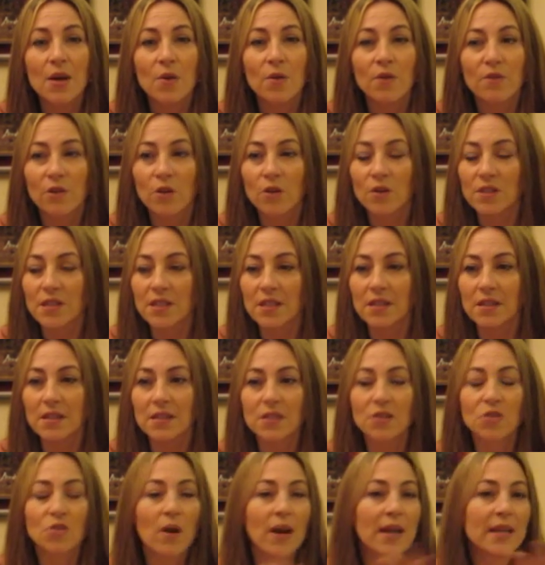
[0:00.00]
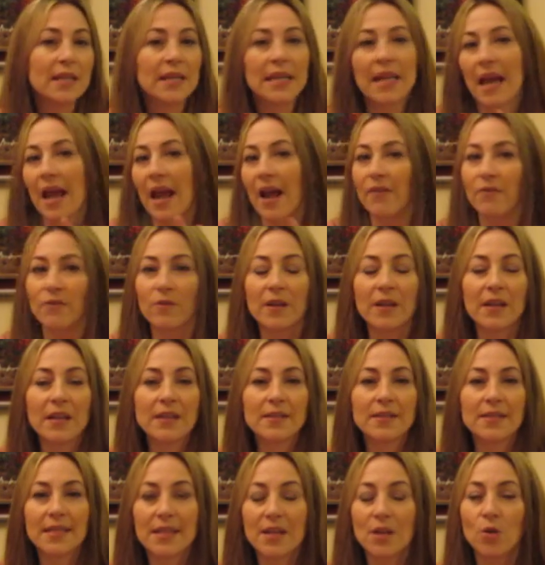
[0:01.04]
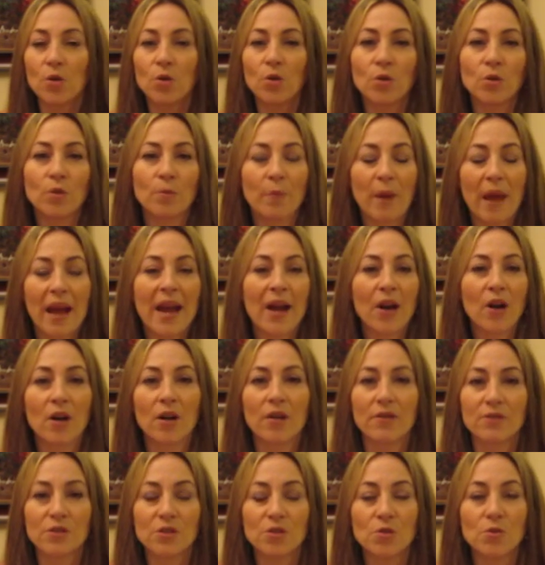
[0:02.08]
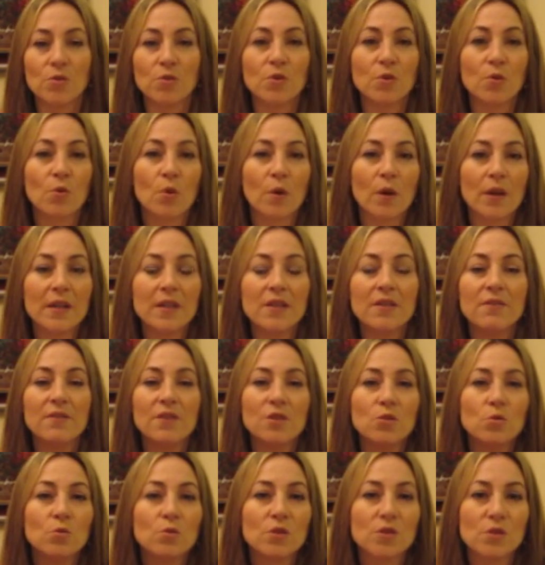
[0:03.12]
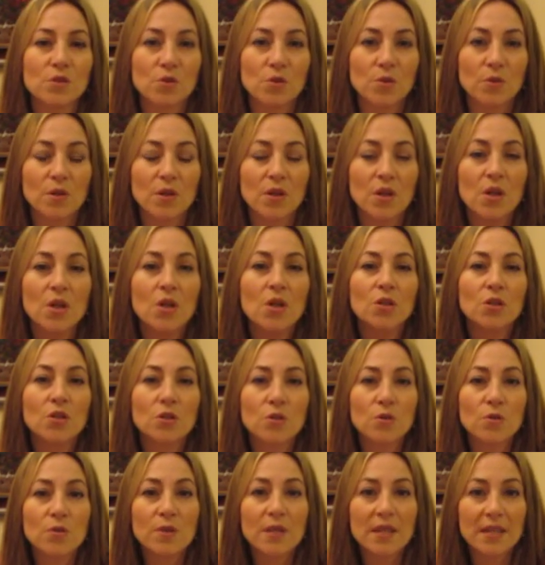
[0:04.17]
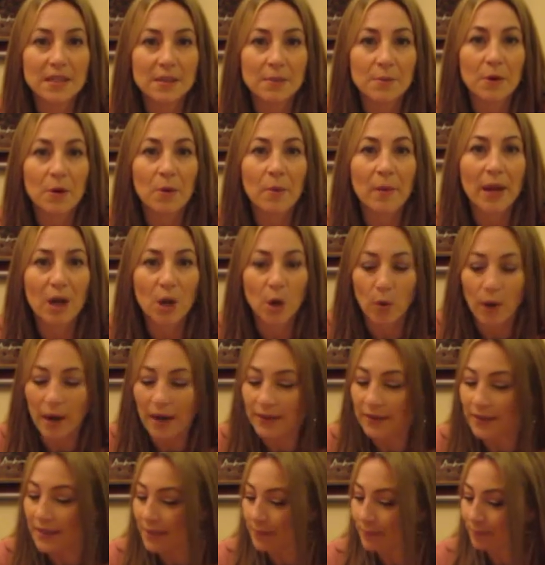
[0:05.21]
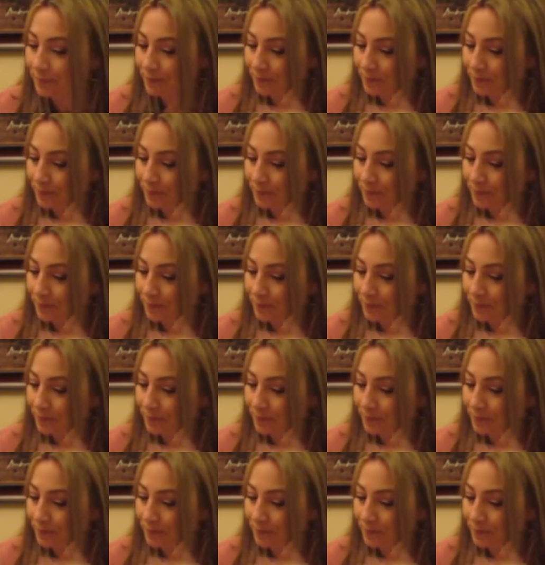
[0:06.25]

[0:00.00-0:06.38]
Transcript: versus trying to get every single pair of student or individual student to do the experiment correctly.